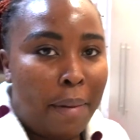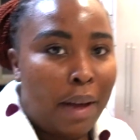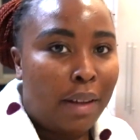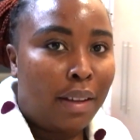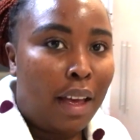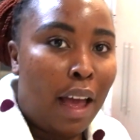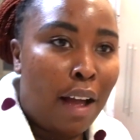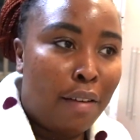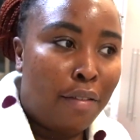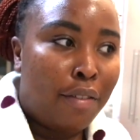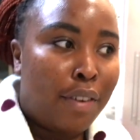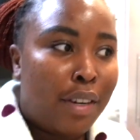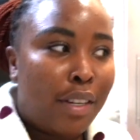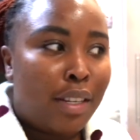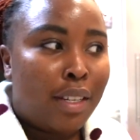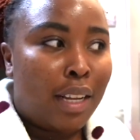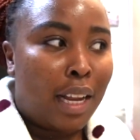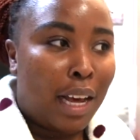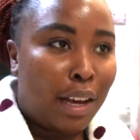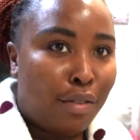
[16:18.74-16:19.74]
Mount
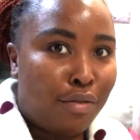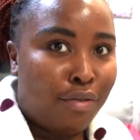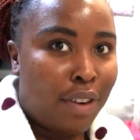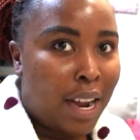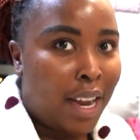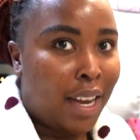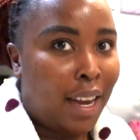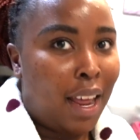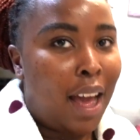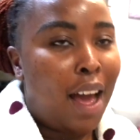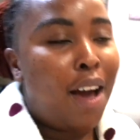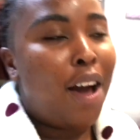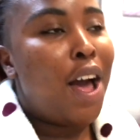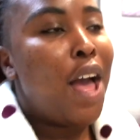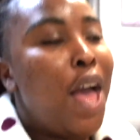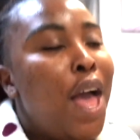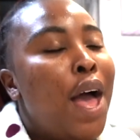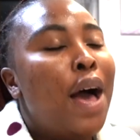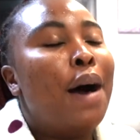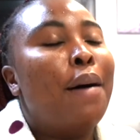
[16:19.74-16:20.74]
Everest like right now.
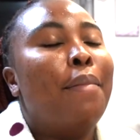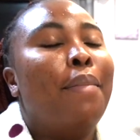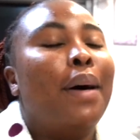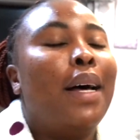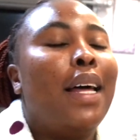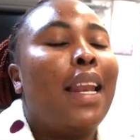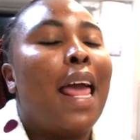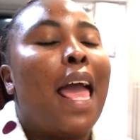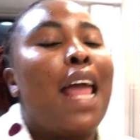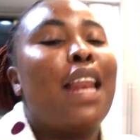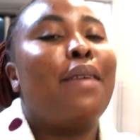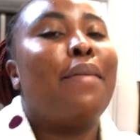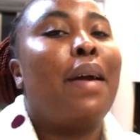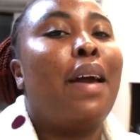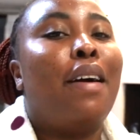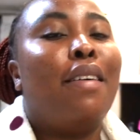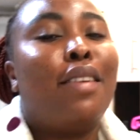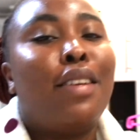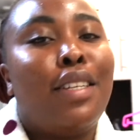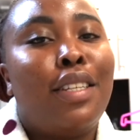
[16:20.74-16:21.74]
But
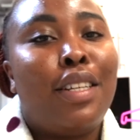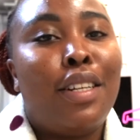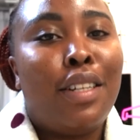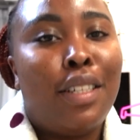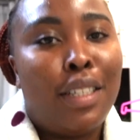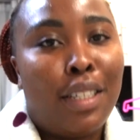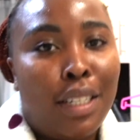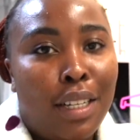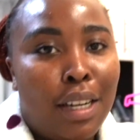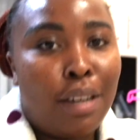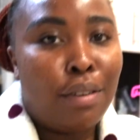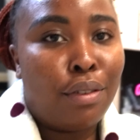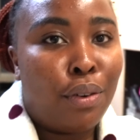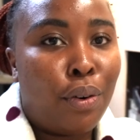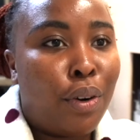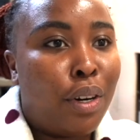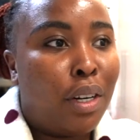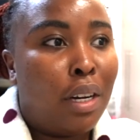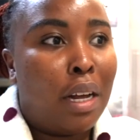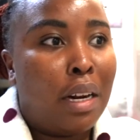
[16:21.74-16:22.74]
anyway, on a serious note,
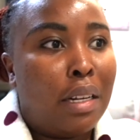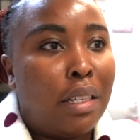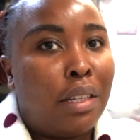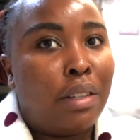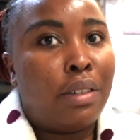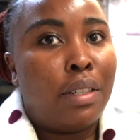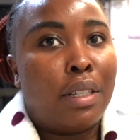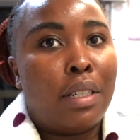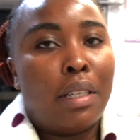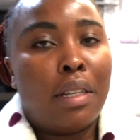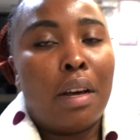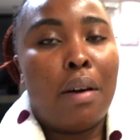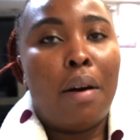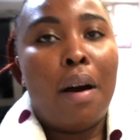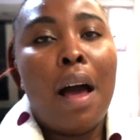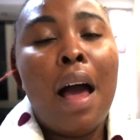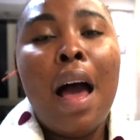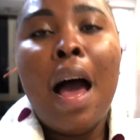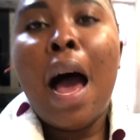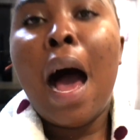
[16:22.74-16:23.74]
or not a serious
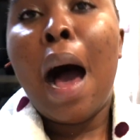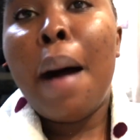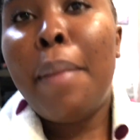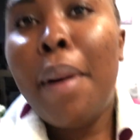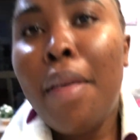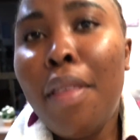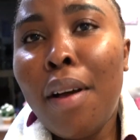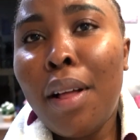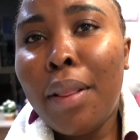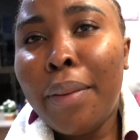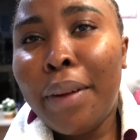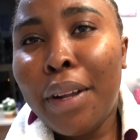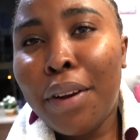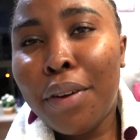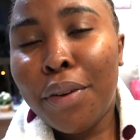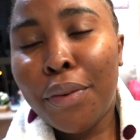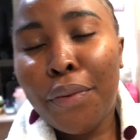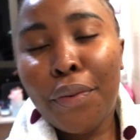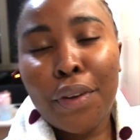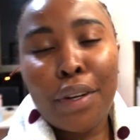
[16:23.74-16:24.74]
note, am I the
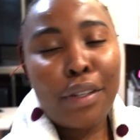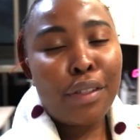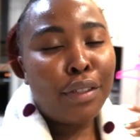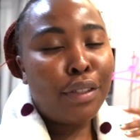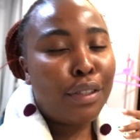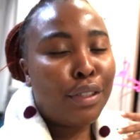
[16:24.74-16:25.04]
one who feels